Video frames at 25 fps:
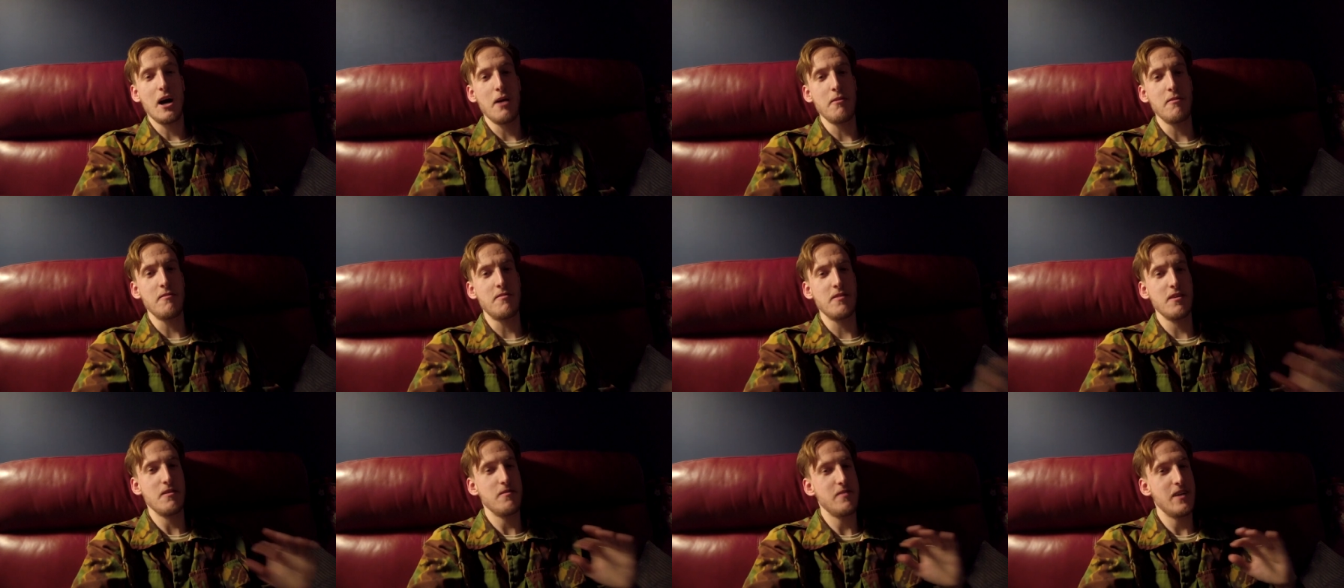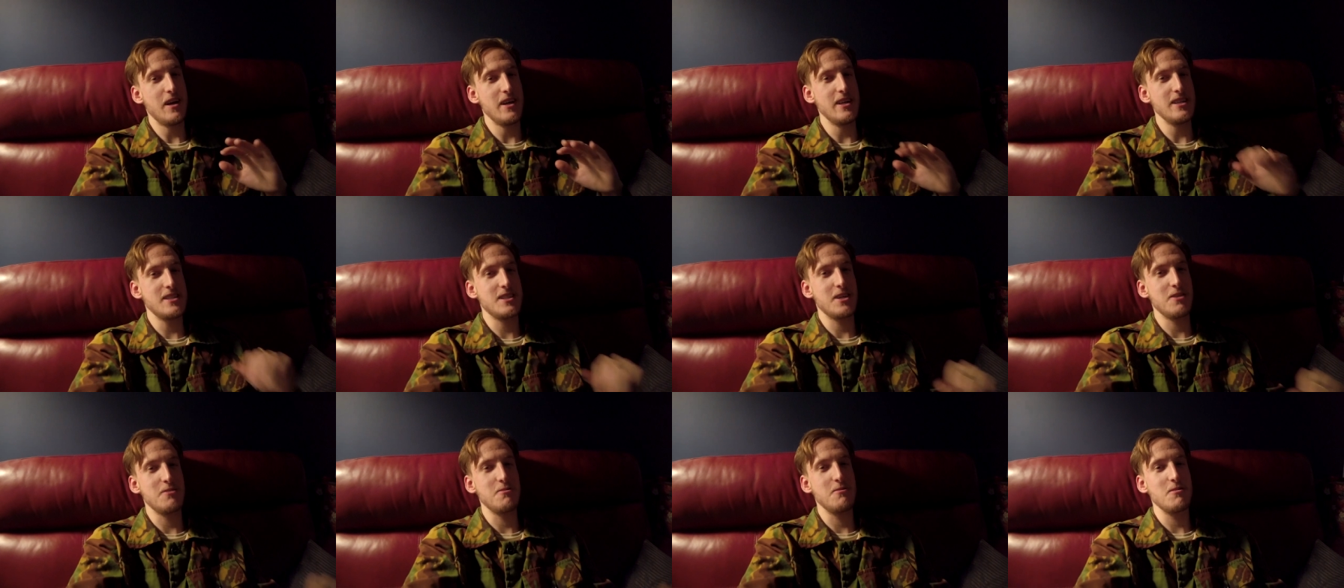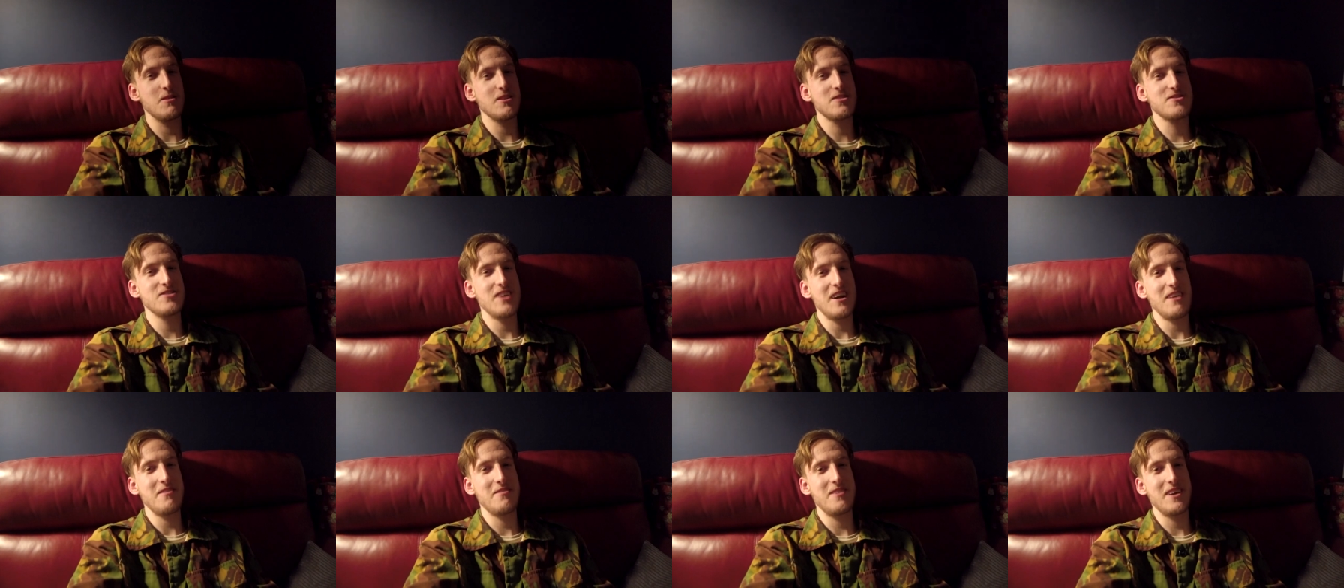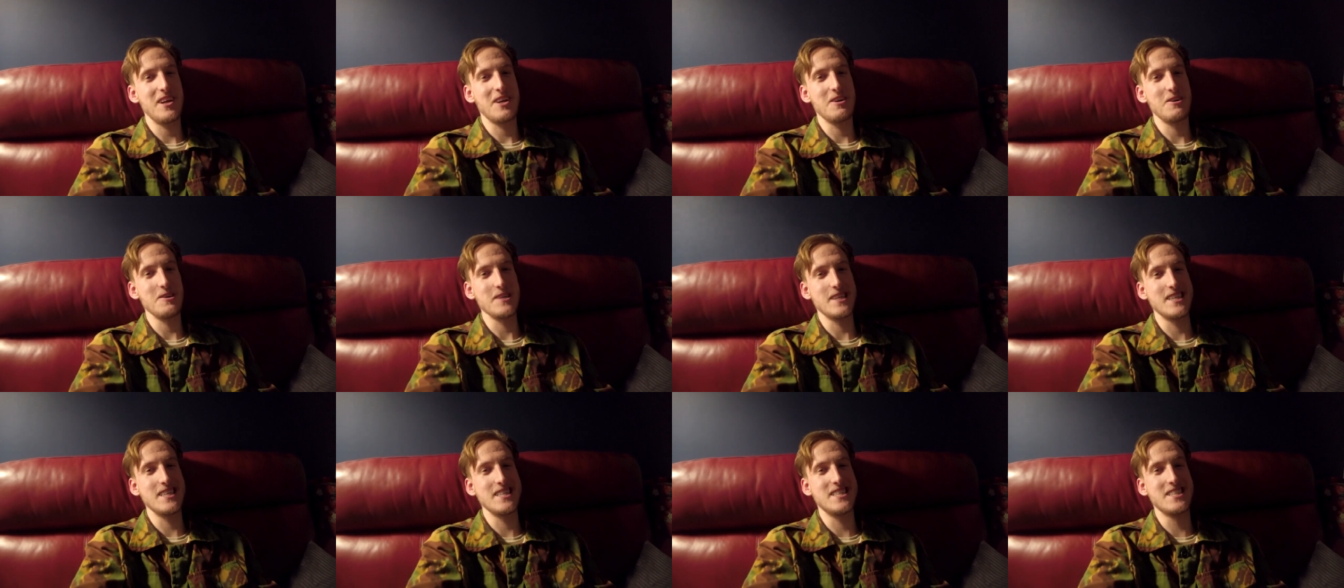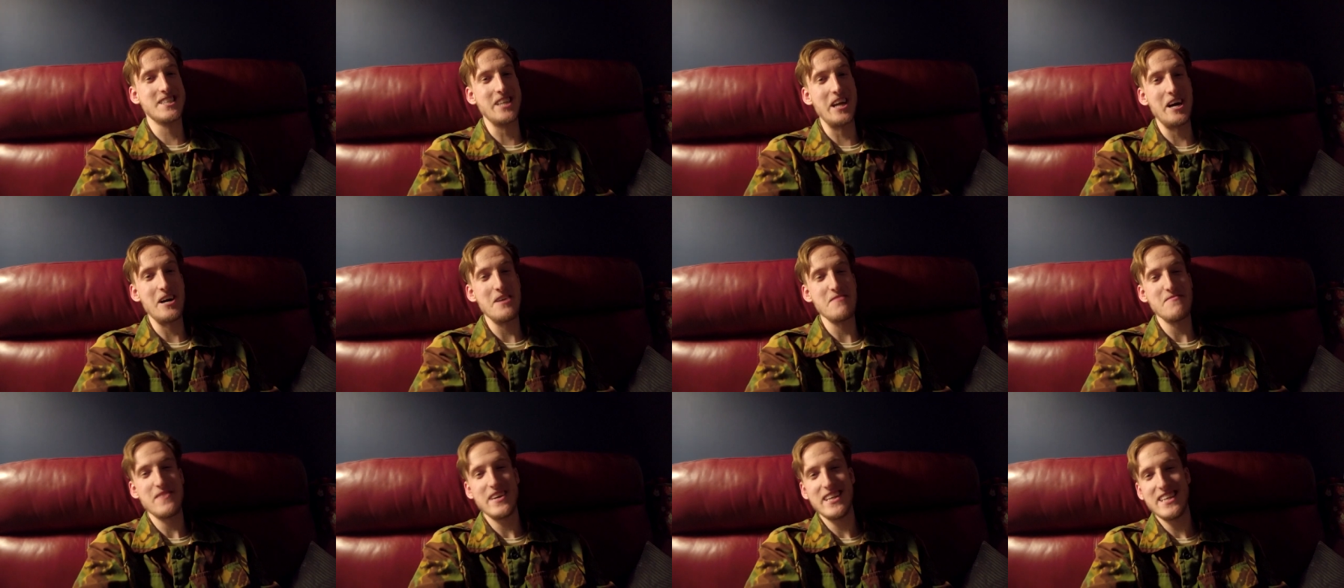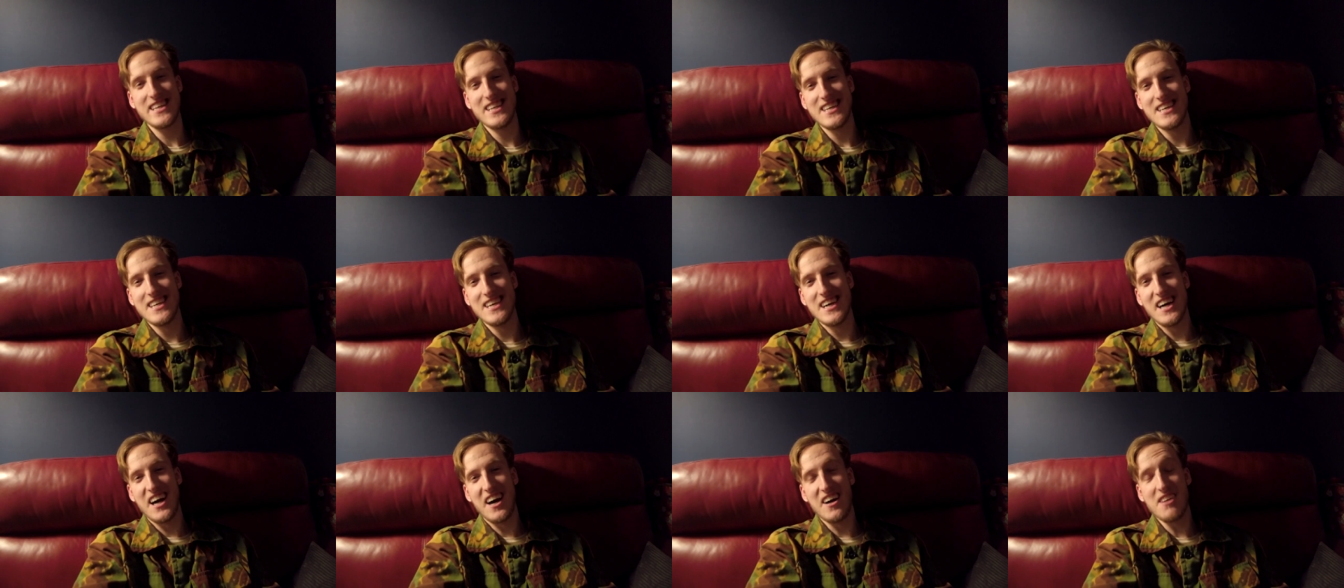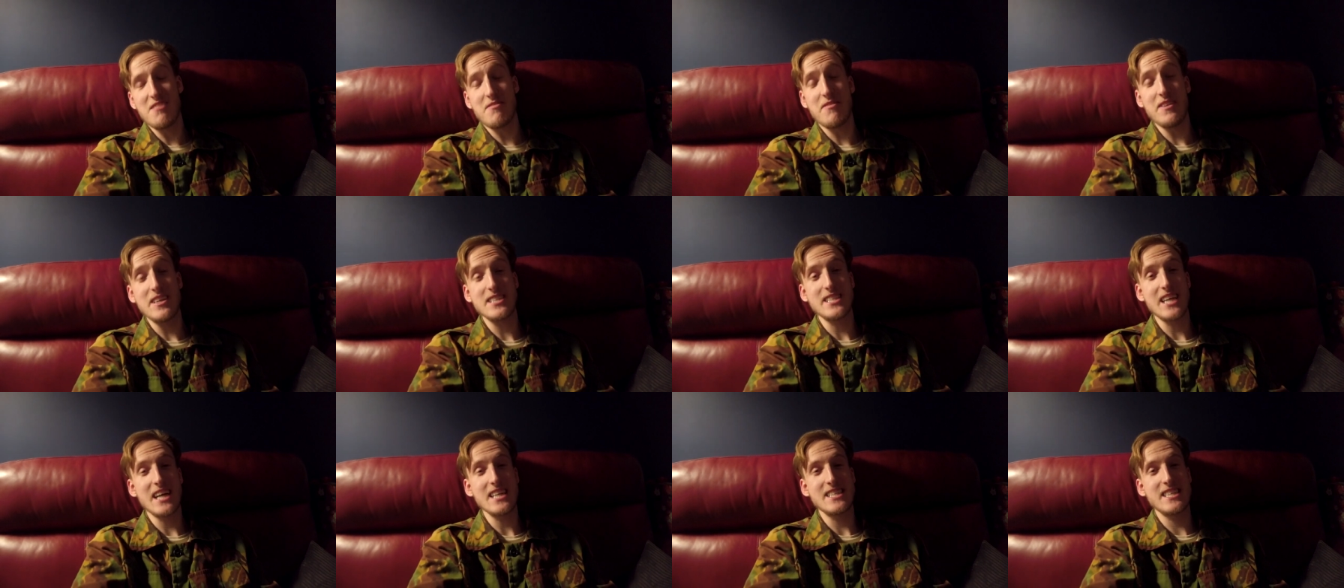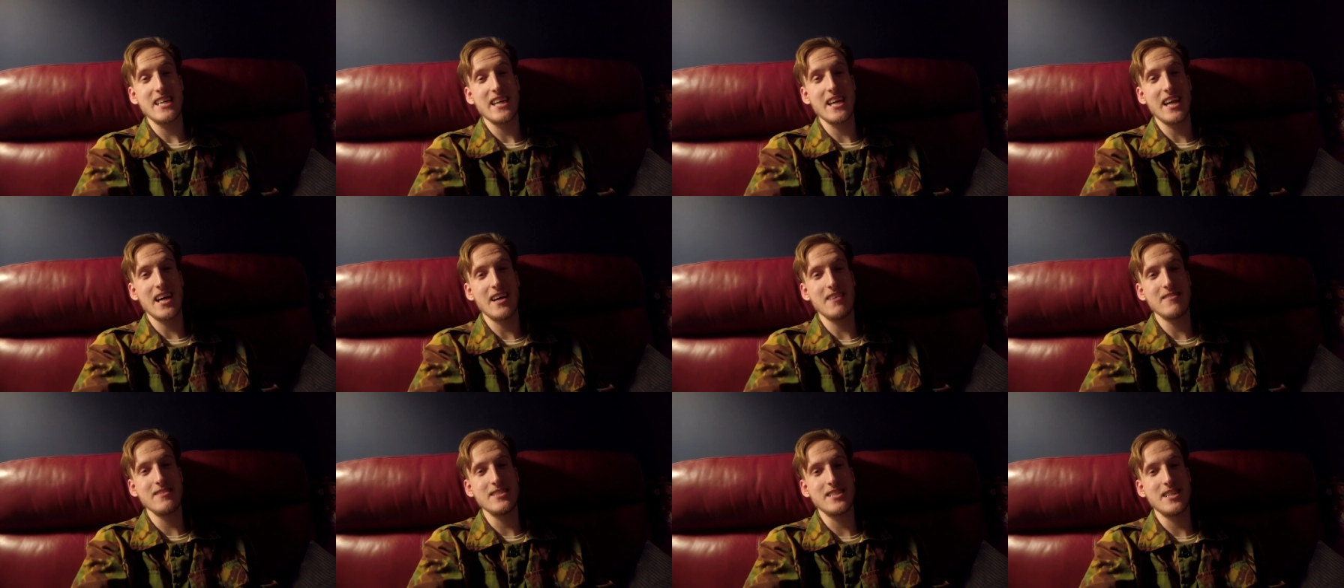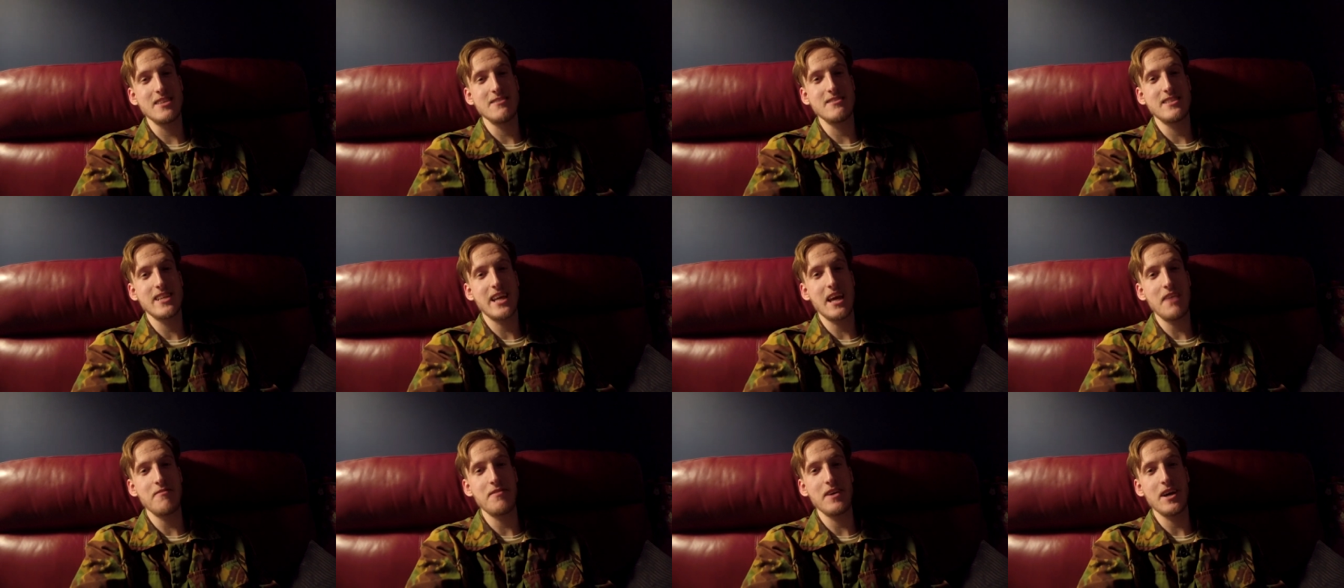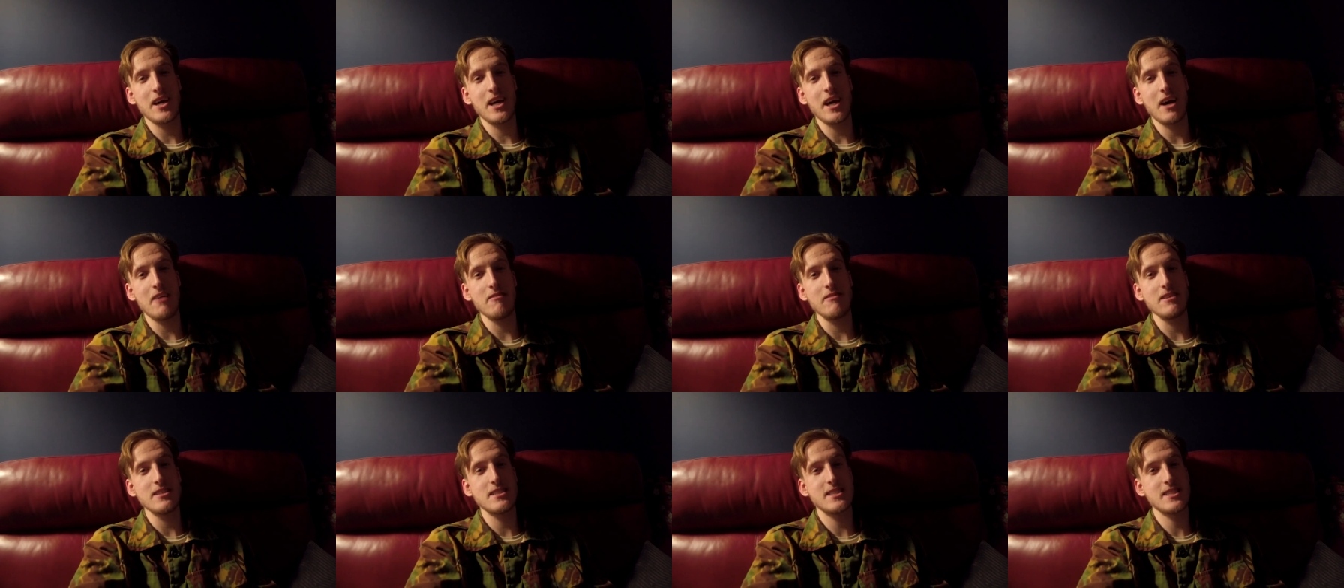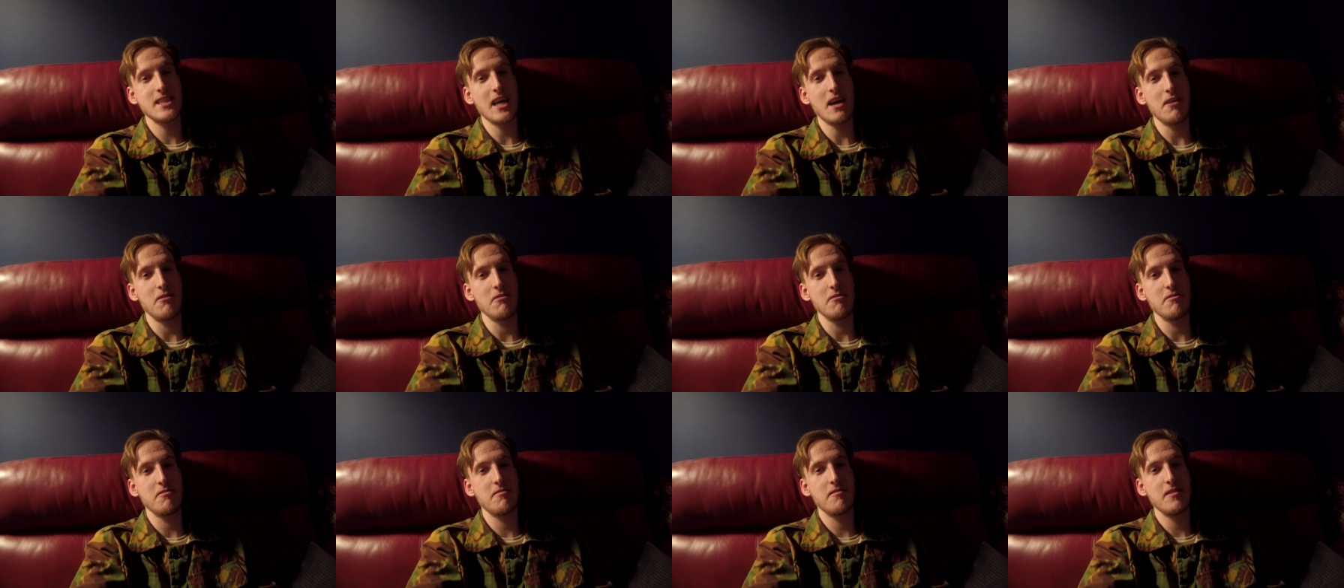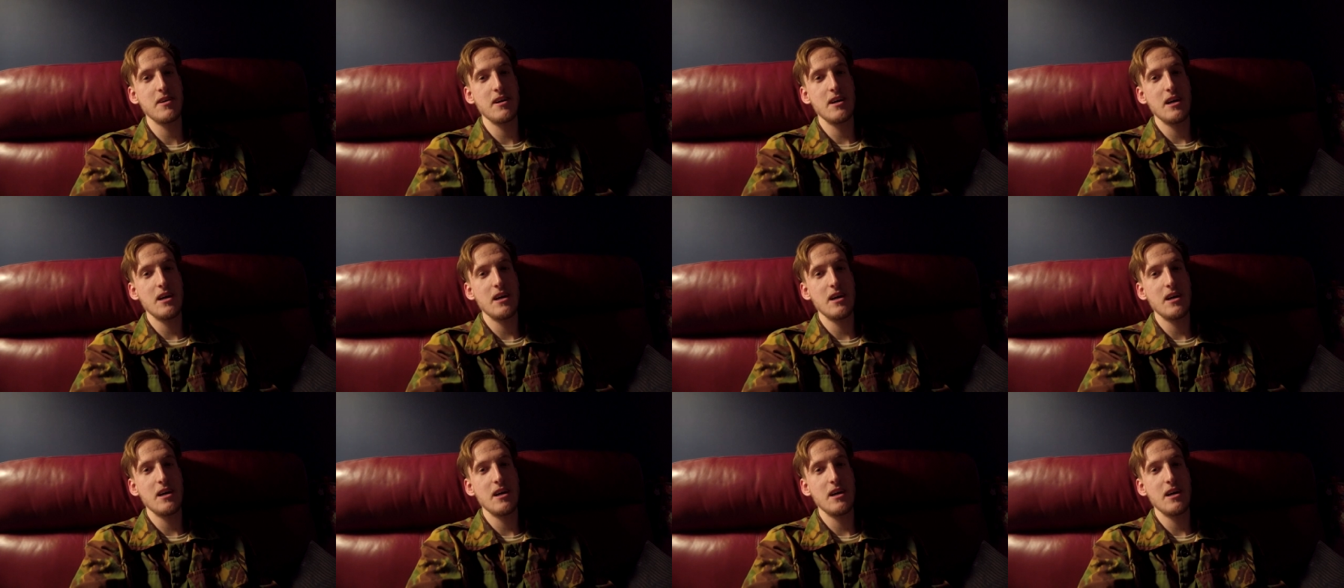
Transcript: Hope you've not found it too graphic or disturbing. Hopefully it's actually encouraged you to give it a go yourself.